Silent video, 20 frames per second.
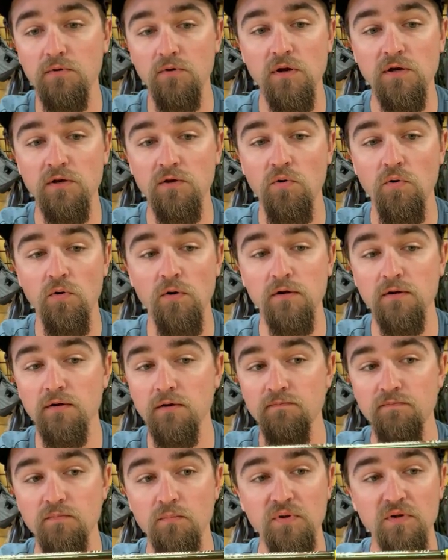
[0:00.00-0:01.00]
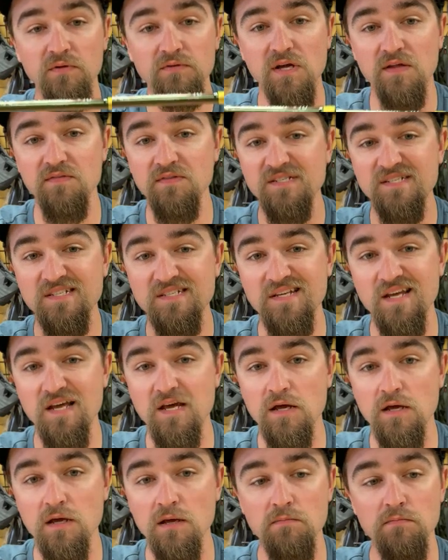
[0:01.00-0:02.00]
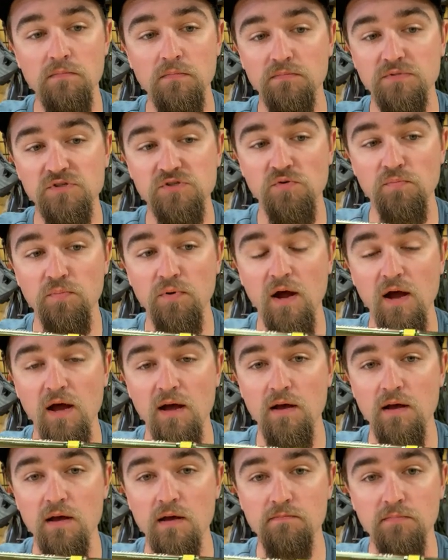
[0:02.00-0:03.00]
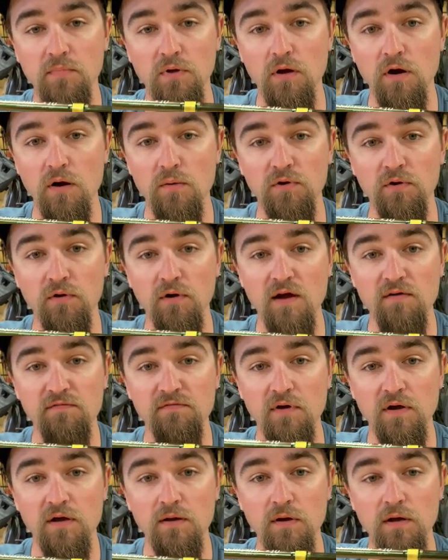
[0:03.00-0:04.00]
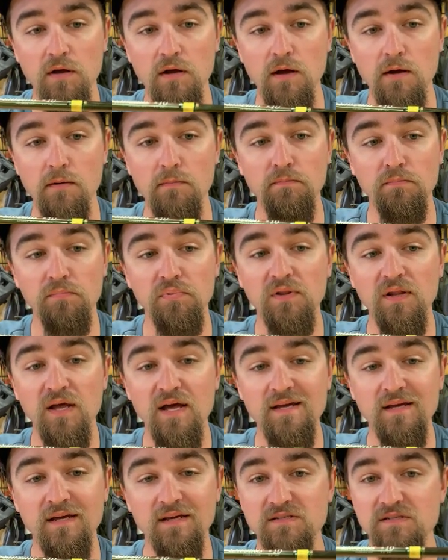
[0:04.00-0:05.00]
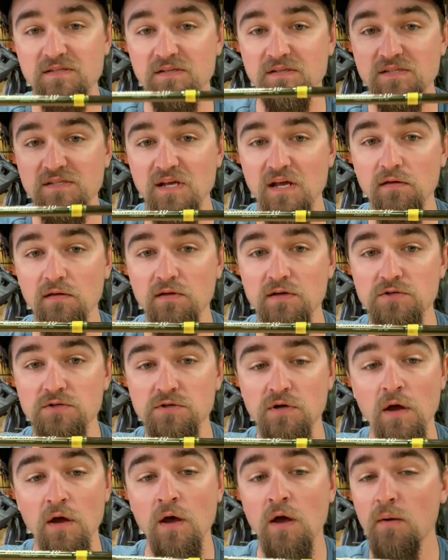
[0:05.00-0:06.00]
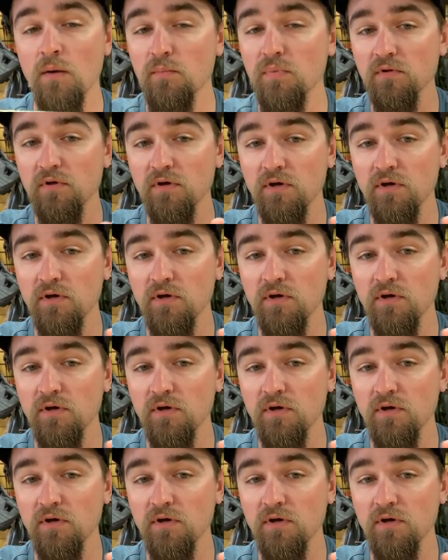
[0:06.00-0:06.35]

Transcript: grade cork, built on the same super high carbon graphite blank as the Salish, but